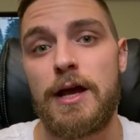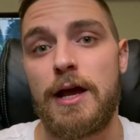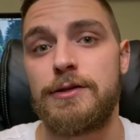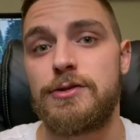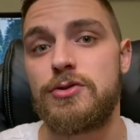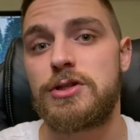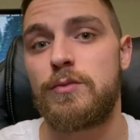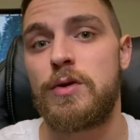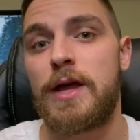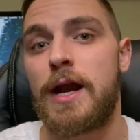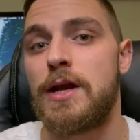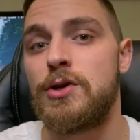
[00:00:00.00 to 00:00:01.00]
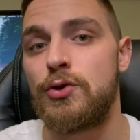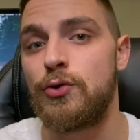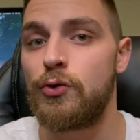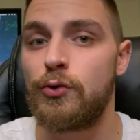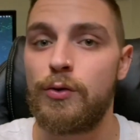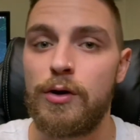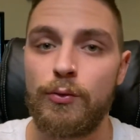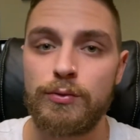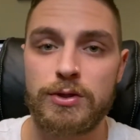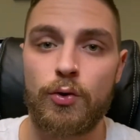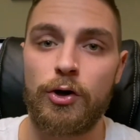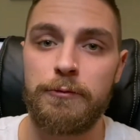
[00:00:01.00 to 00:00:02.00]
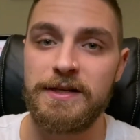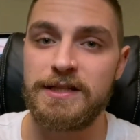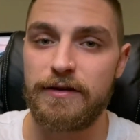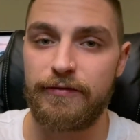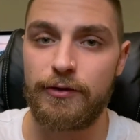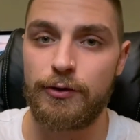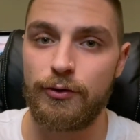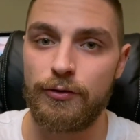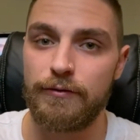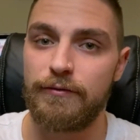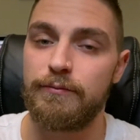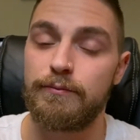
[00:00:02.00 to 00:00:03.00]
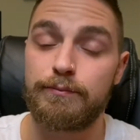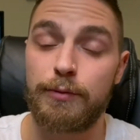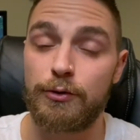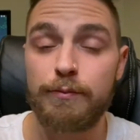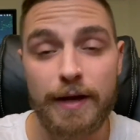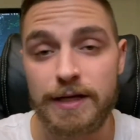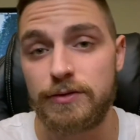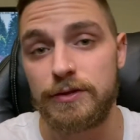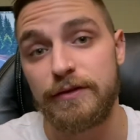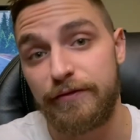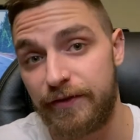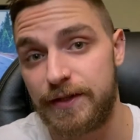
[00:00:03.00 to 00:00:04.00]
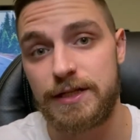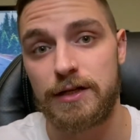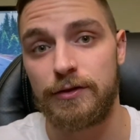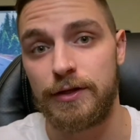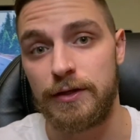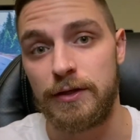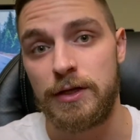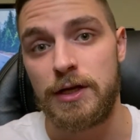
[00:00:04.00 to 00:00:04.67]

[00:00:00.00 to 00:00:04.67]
and do something that I knew was going to be difficult, both mentally and physically.